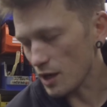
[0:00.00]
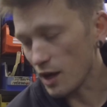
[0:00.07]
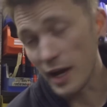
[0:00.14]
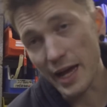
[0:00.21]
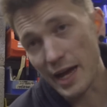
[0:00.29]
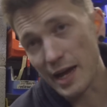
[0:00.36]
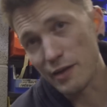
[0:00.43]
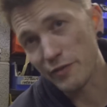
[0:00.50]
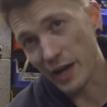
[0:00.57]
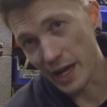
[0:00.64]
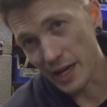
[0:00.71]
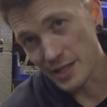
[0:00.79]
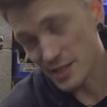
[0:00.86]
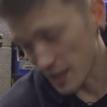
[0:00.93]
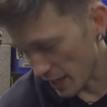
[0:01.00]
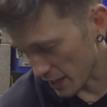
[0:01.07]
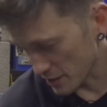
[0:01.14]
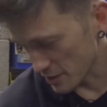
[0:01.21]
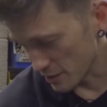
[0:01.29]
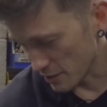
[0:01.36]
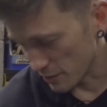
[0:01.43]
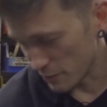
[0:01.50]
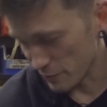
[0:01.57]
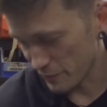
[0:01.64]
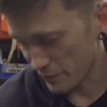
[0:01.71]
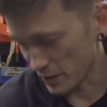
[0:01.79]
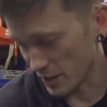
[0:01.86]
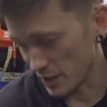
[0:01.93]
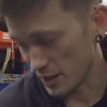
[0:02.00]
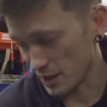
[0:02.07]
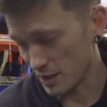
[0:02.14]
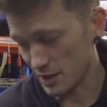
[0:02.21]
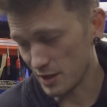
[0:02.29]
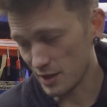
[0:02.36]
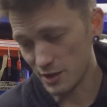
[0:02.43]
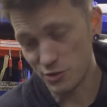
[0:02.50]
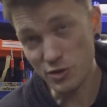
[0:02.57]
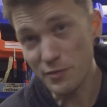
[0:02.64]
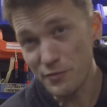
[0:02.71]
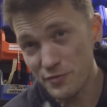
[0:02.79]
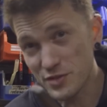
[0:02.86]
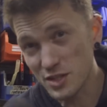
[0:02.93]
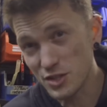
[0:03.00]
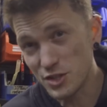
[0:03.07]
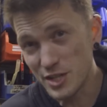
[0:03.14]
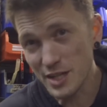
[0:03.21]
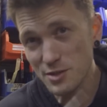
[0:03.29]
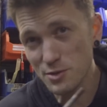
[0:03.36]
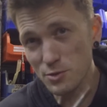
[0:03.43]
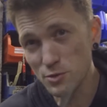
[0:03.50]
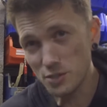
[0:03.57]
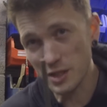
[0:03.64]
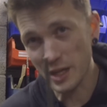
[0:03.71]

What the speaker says: I have a selection of drifts and chisels.